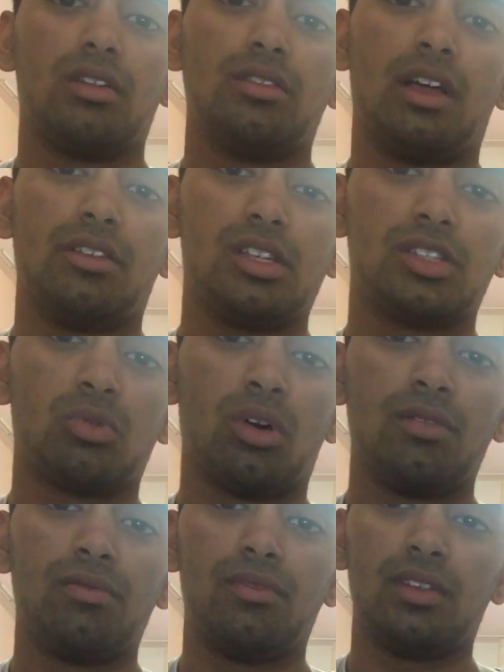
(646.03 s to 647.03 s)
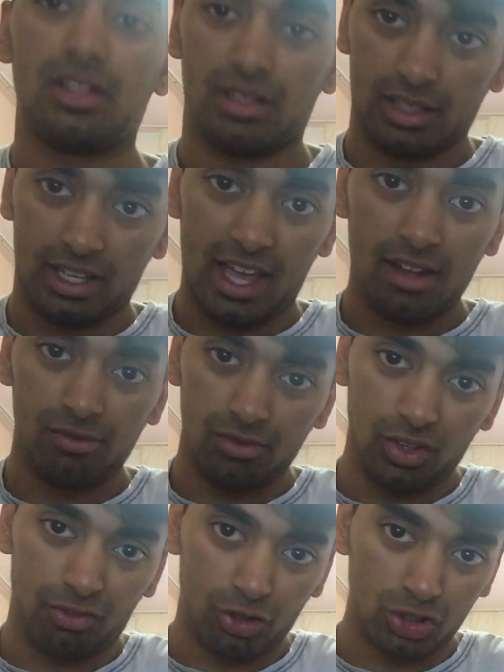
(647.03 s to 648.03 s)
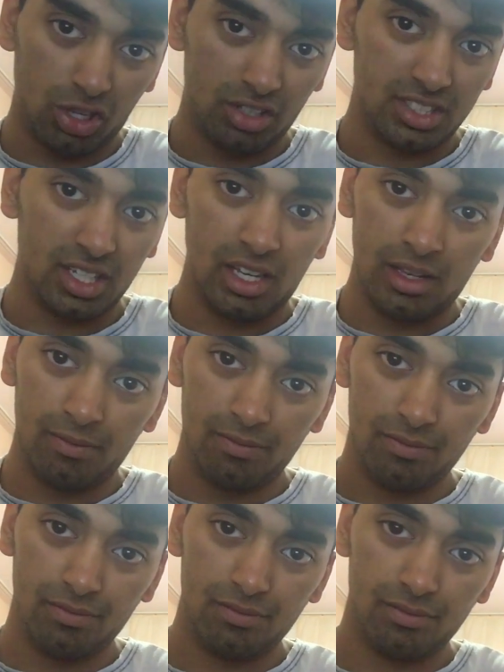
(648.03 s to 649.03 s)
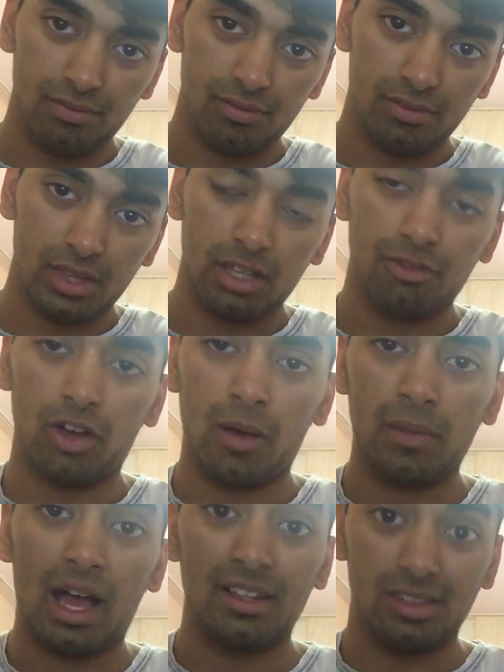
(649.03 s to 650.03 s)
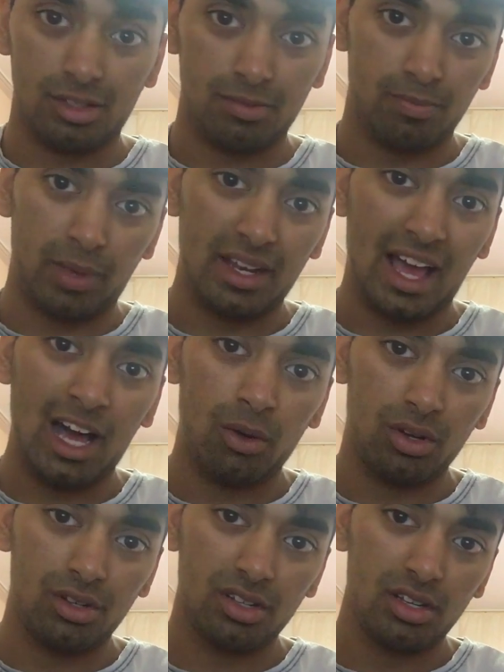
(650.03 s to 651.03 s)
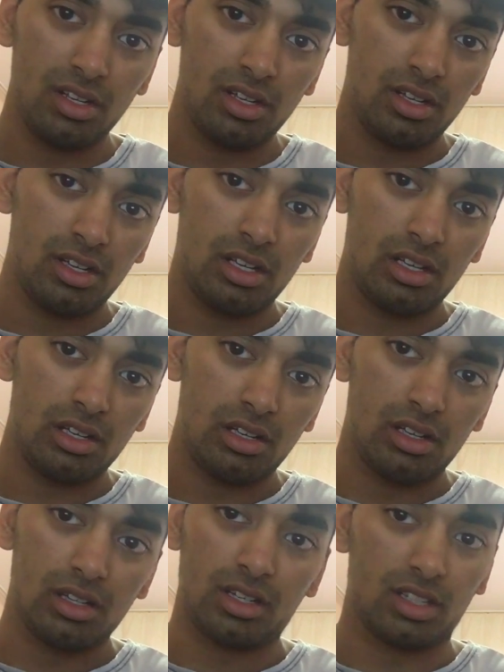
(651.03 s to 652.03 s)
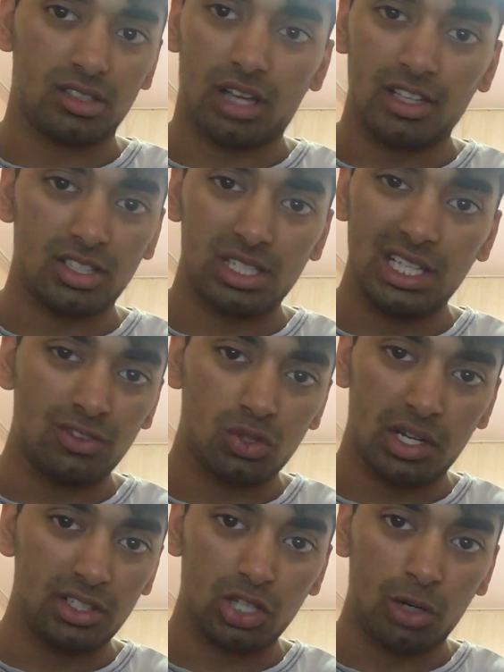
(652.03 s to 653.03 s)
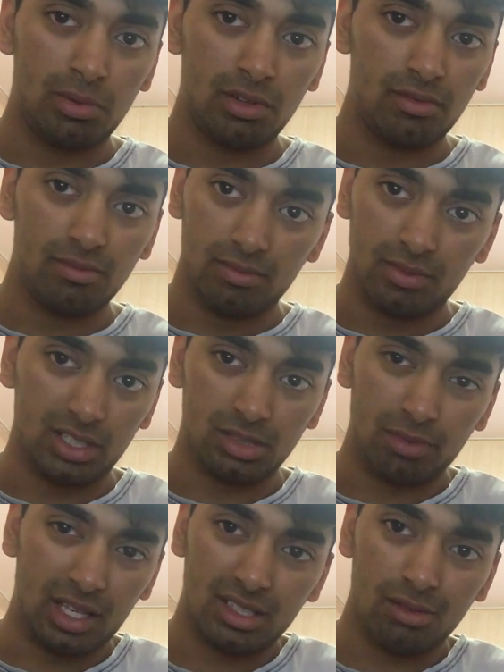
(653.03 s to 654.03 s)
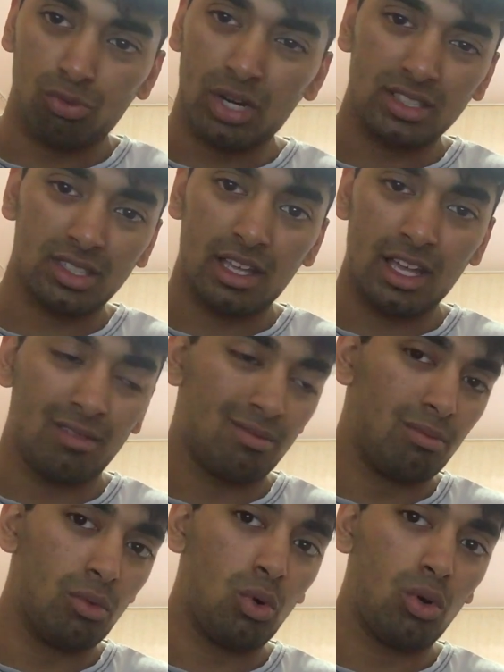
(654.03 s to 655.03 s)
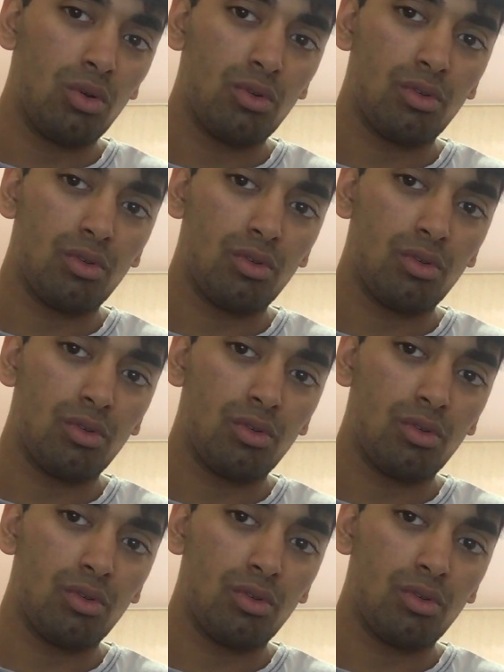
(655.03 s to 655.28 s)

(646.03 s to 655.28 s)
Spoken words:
Now this one, again, the Frusciante from and Ben Howard, because I just leave strings open because it makes it resonate more.